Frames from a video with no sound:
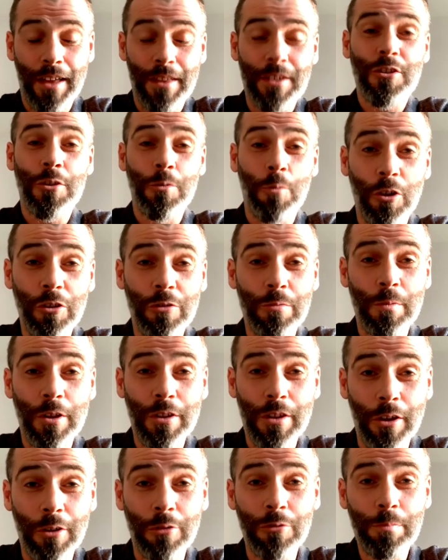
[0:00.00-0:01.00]
I think she wants
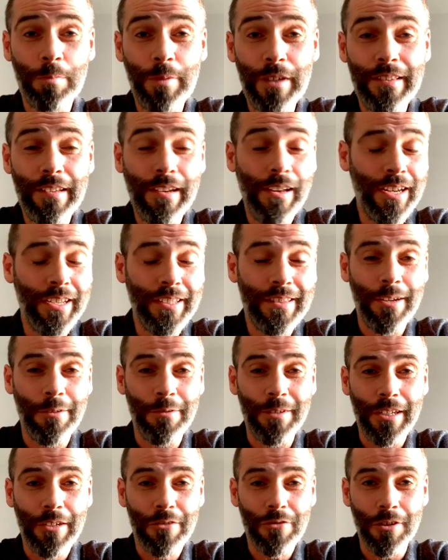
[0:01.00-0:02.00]
me at the house, Peter, to
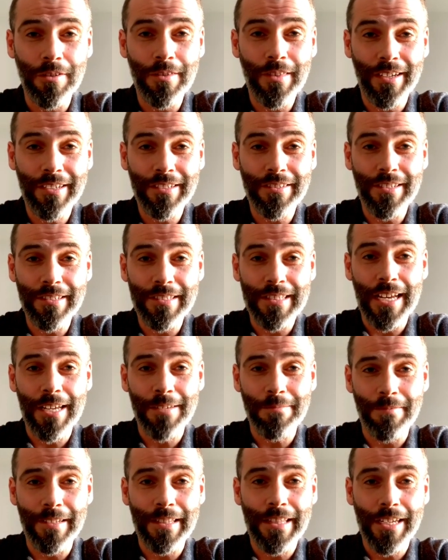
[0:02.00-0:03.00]
tell you the truth. I think she's
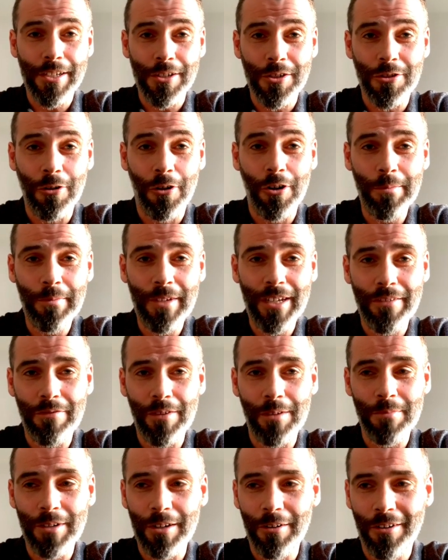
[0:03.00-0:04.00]
desperate to get shot at me,
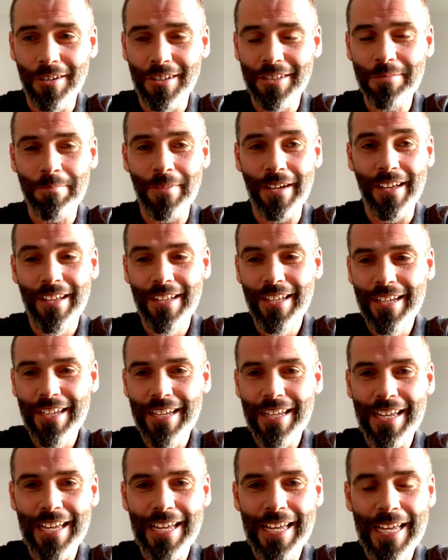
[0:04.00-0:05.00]
if I've been honest. But
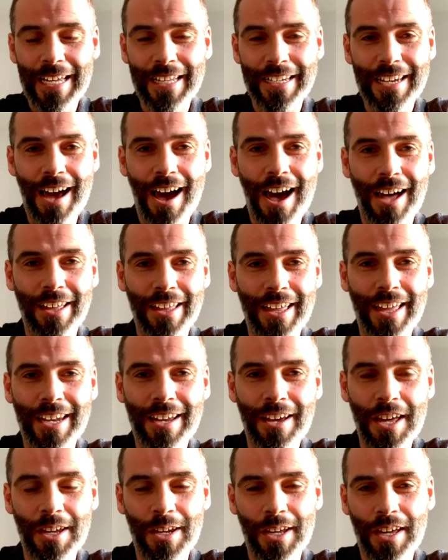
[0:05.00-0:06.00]
nah,
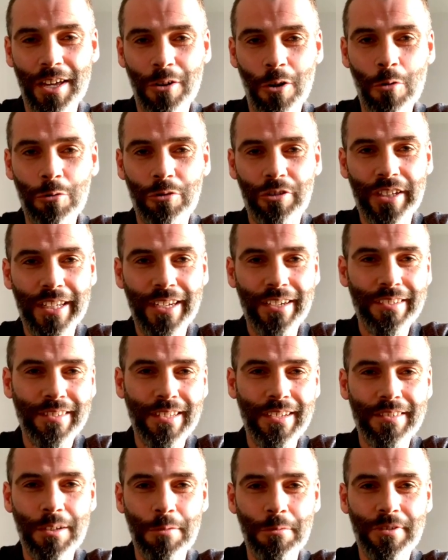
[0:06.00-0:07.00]
in all
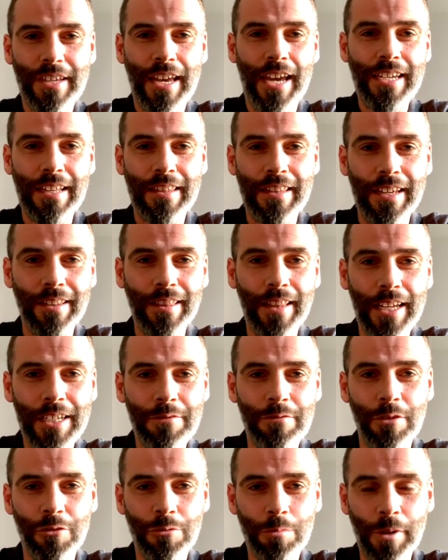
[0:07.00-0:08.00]
seriousness, it was kind of their
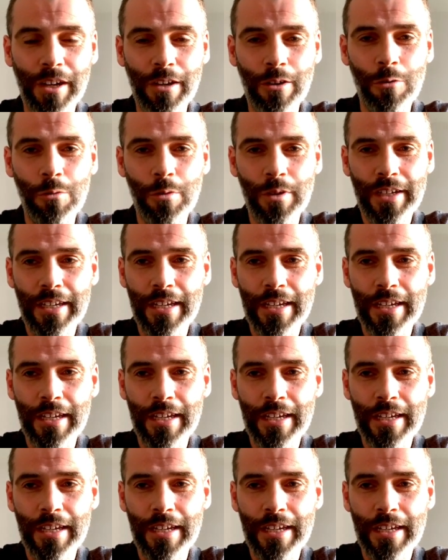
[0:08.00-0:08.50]
life as well.